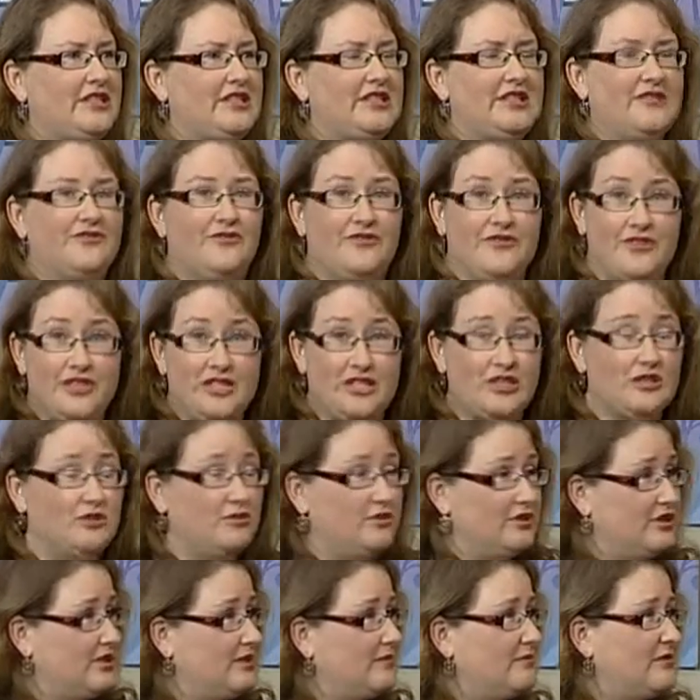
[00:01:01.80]
some
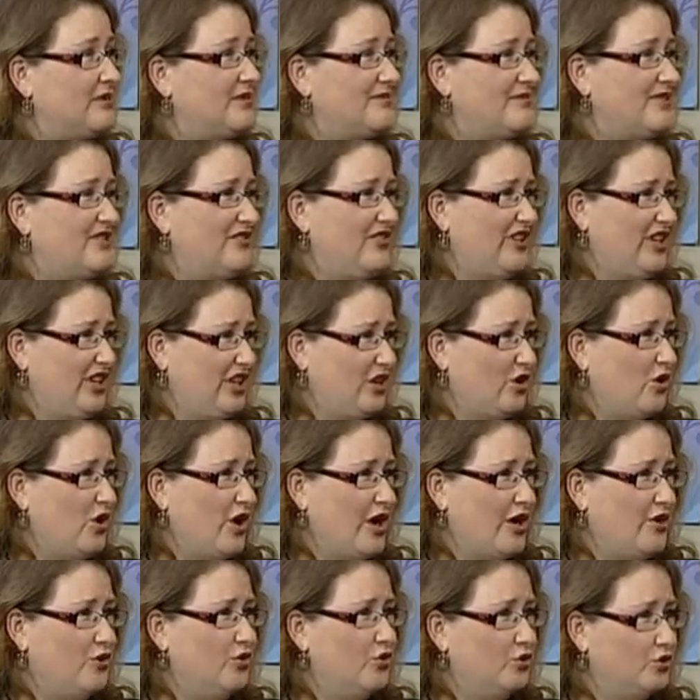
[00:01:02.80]
physical symptoms, feeling
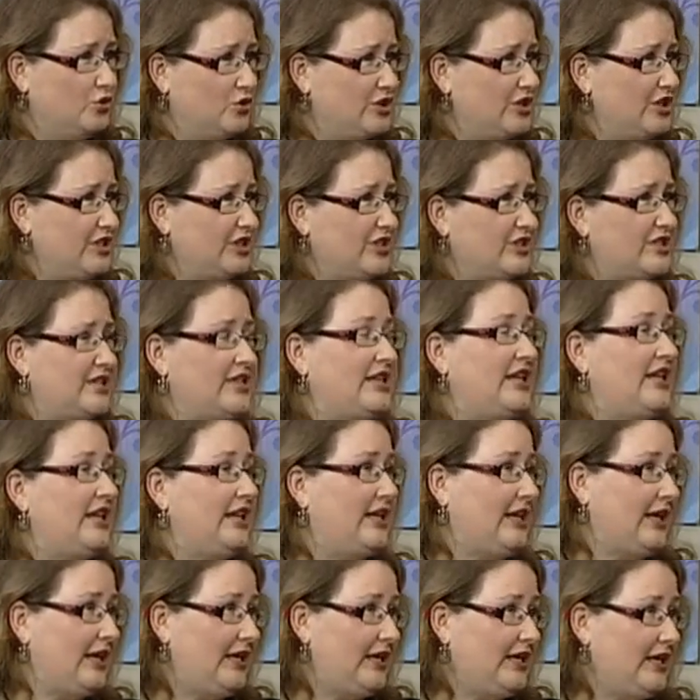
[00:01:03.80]
quite nauseous and
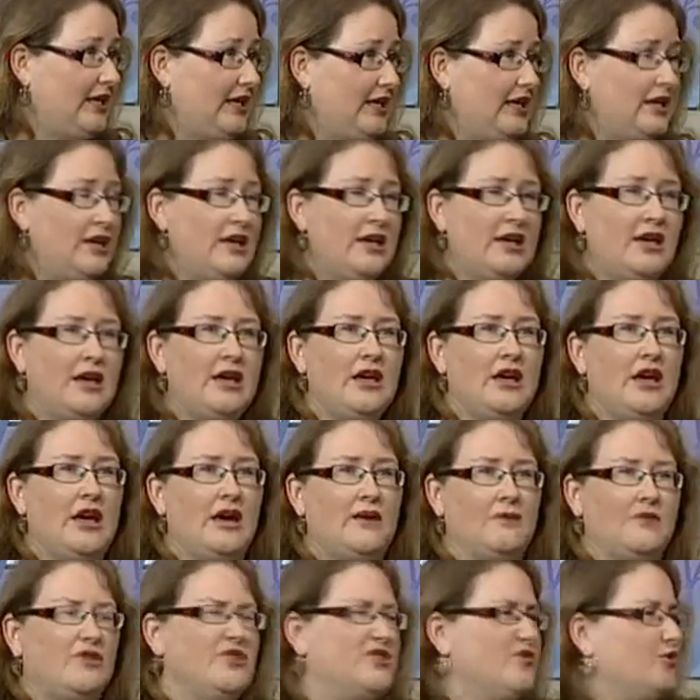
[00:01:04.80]
headachy
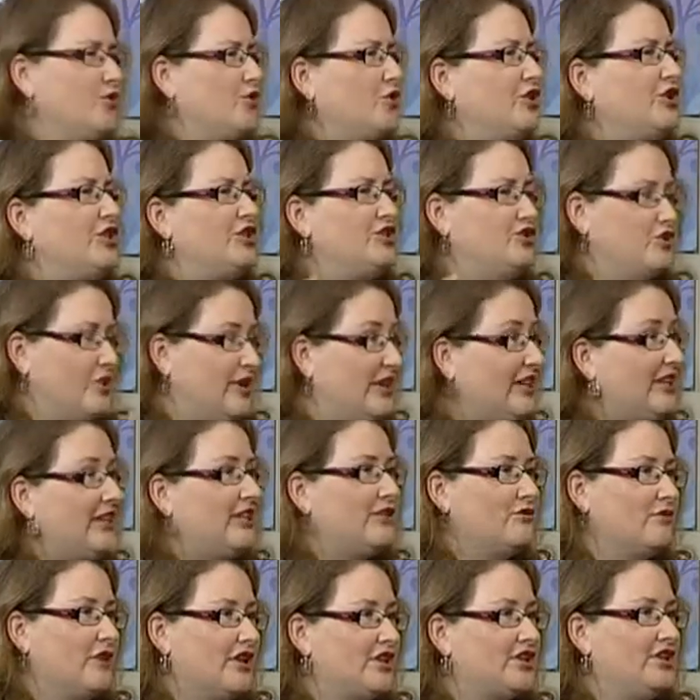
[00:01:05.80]
because of all the
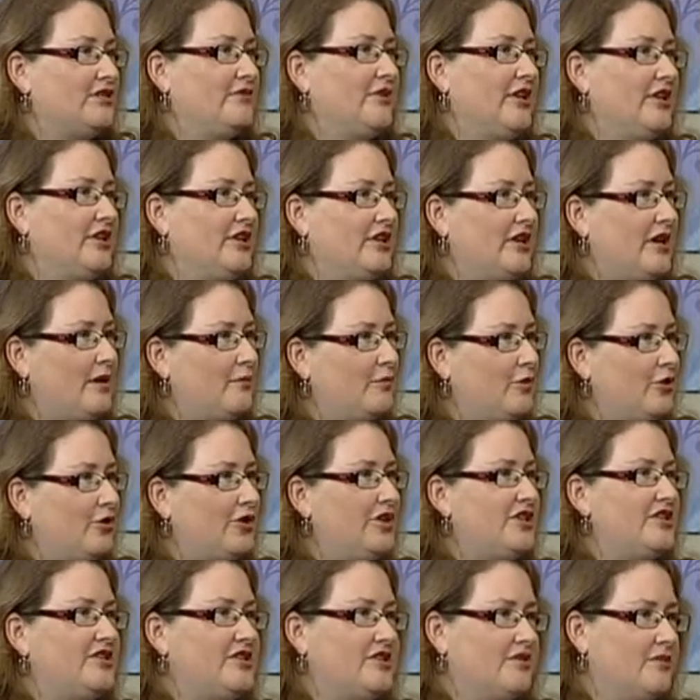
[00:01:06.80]
adrenaline rushing around in our
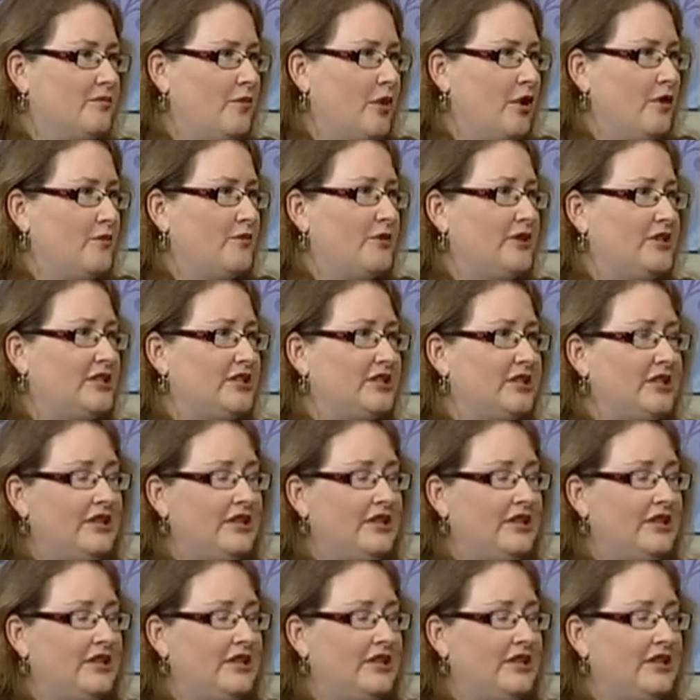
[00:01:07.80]
bodies at the moment.